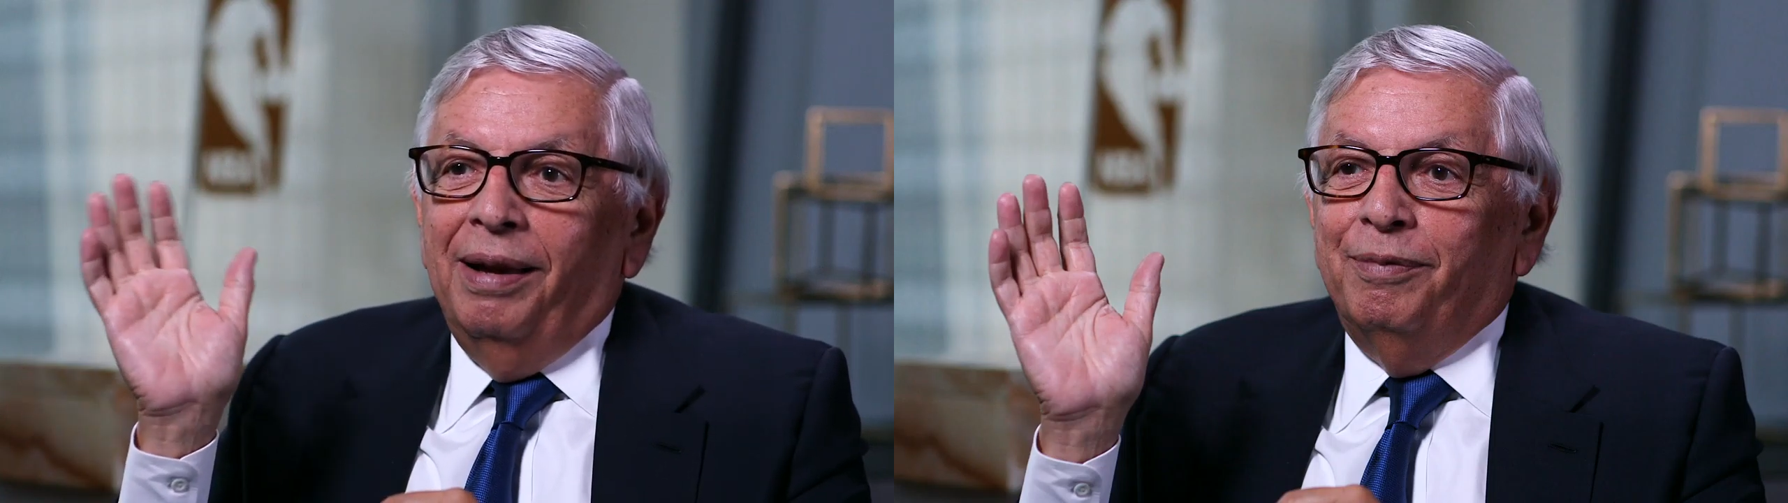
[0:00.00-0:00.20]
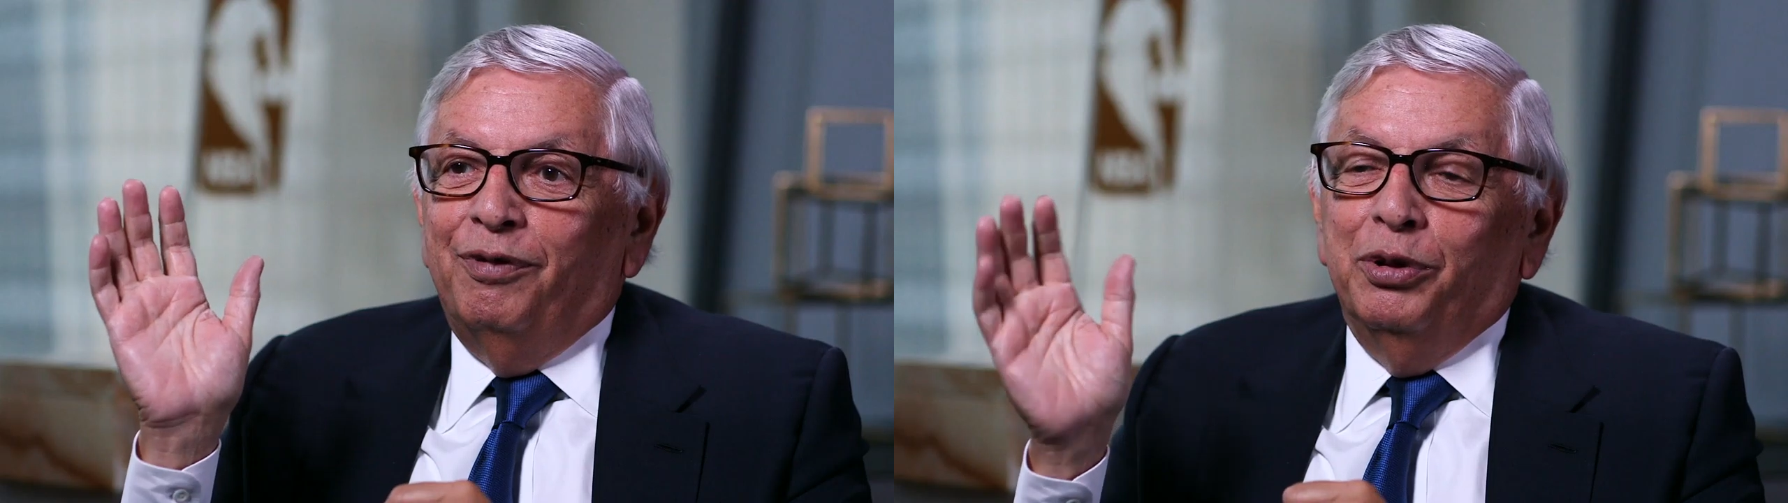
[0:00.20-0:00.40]

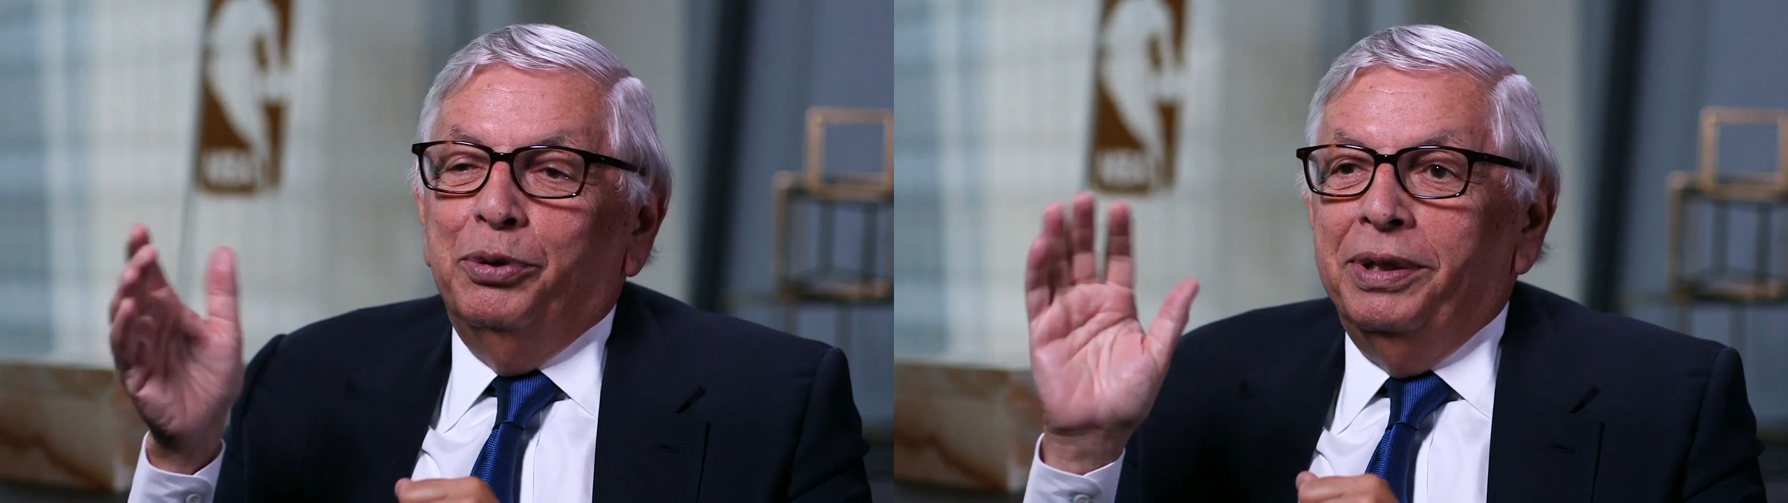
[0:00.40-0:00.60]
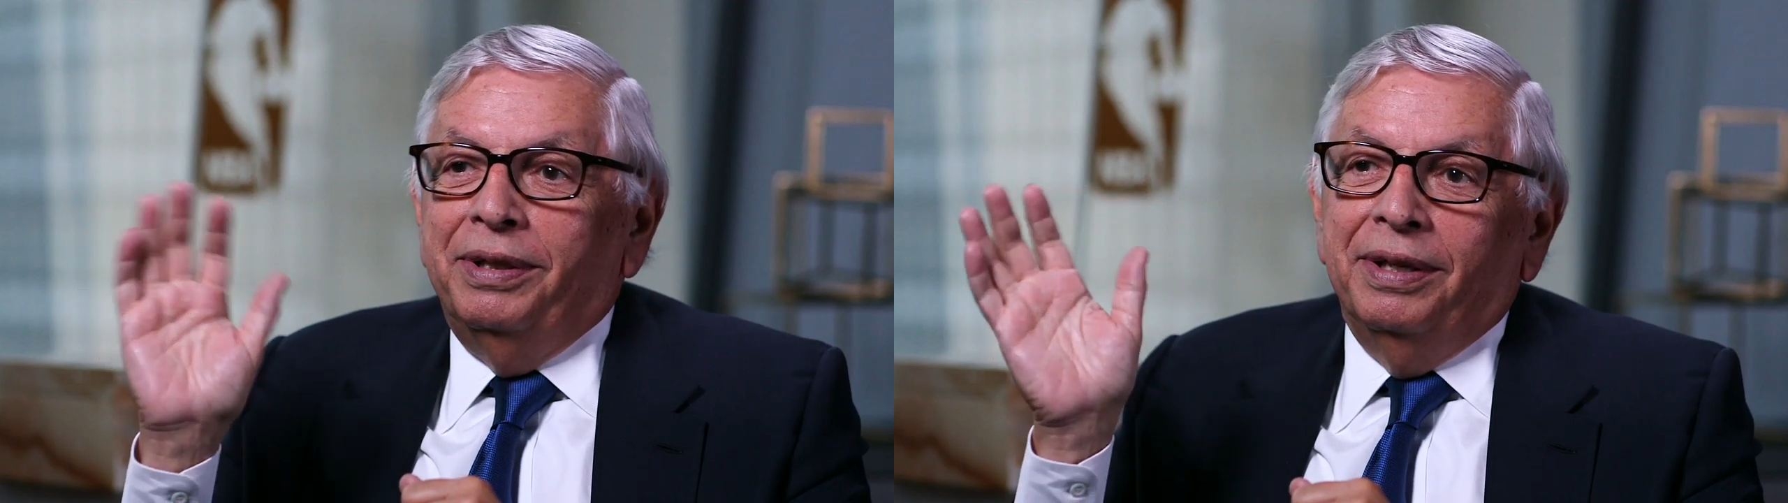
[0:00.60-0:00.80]
I'm
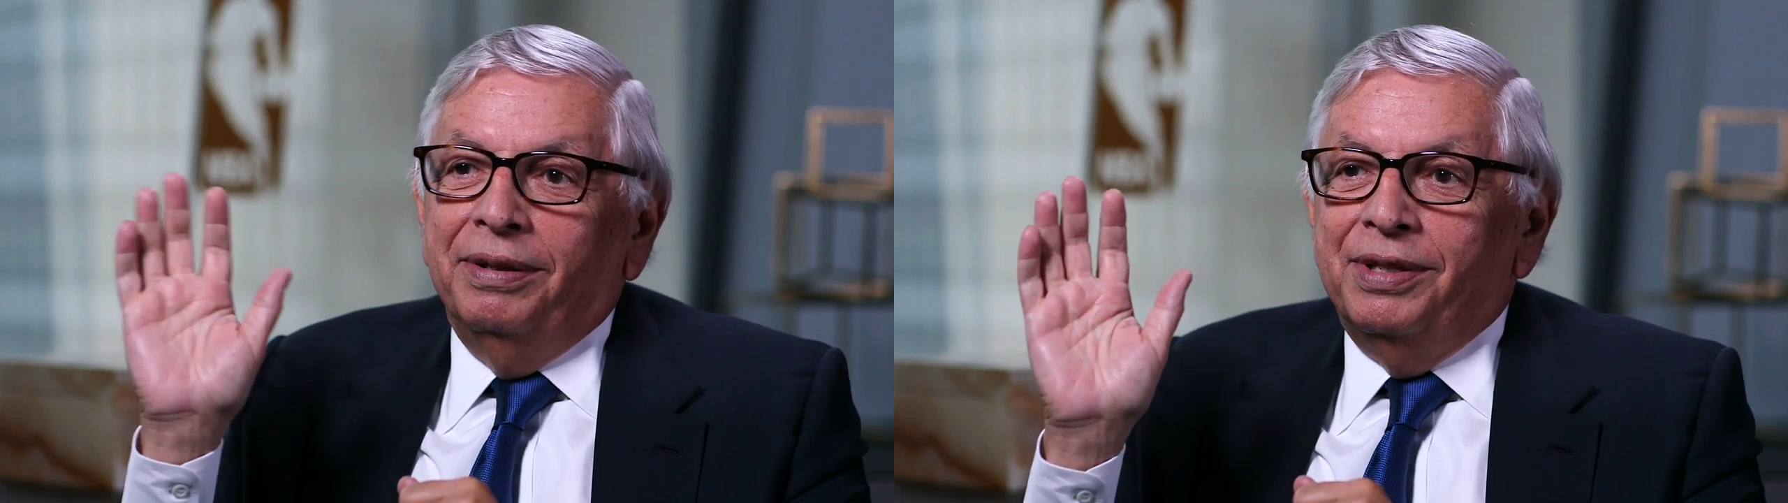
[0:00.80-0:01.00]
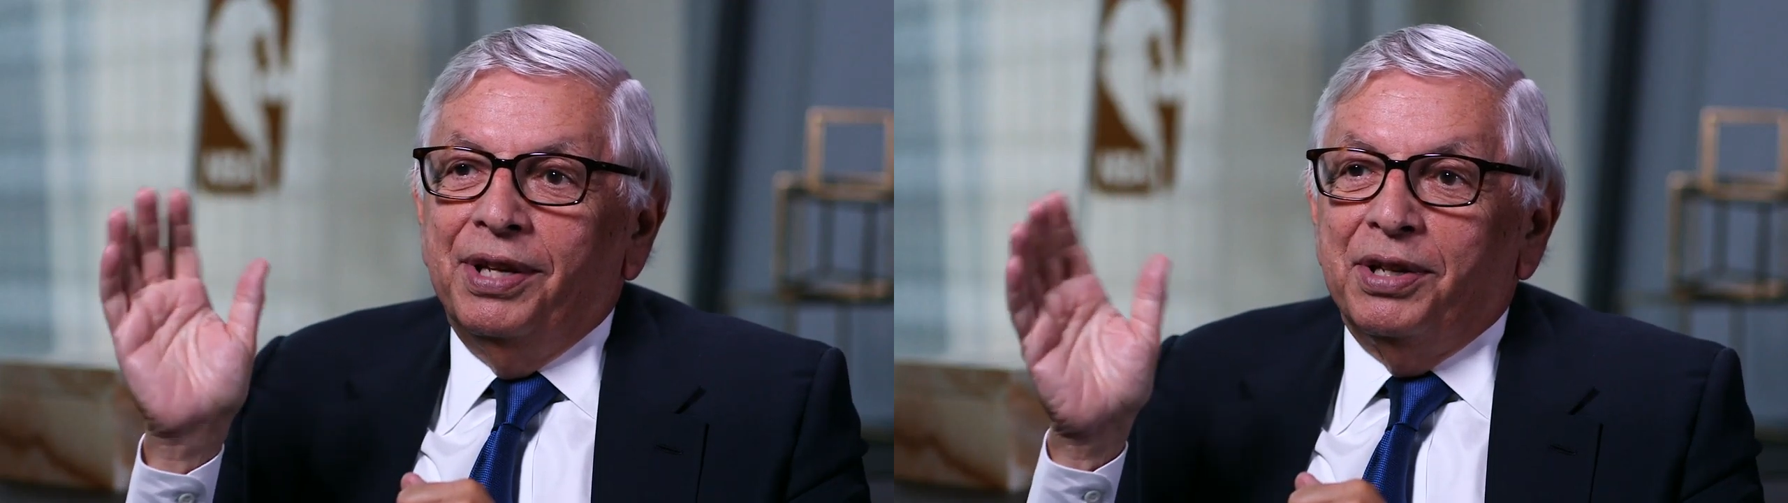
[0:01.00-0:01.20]
fluent
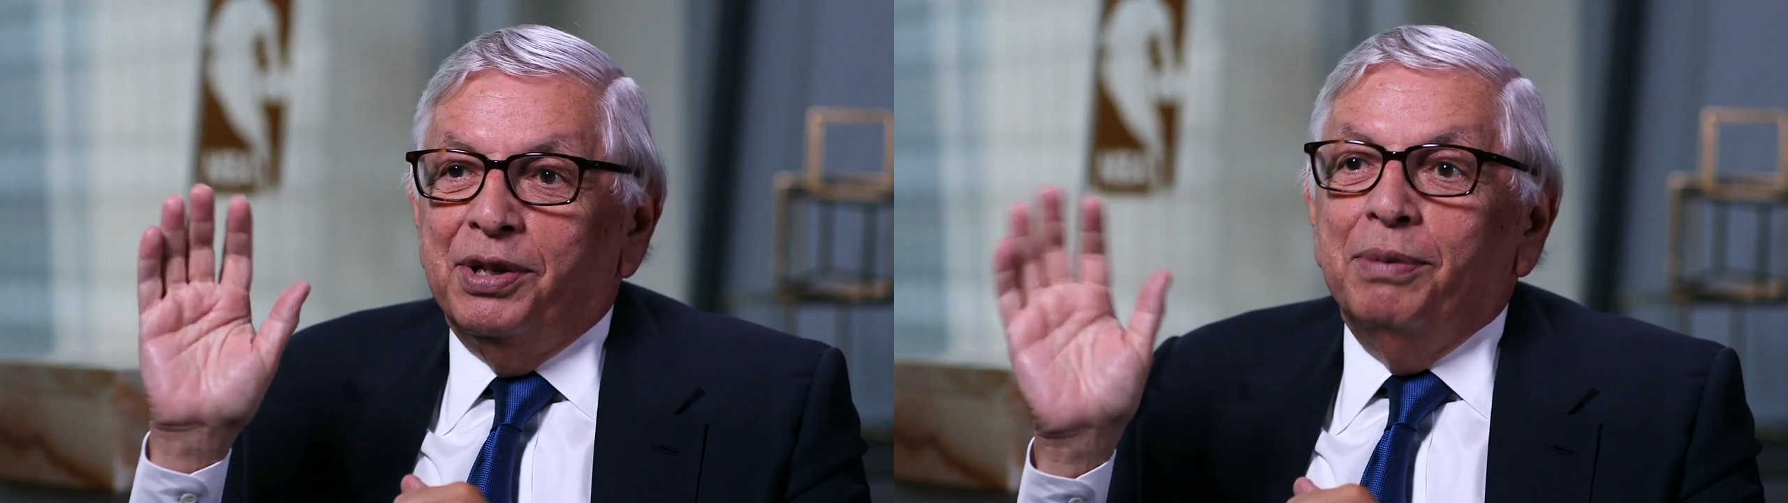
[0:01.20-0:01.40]
in six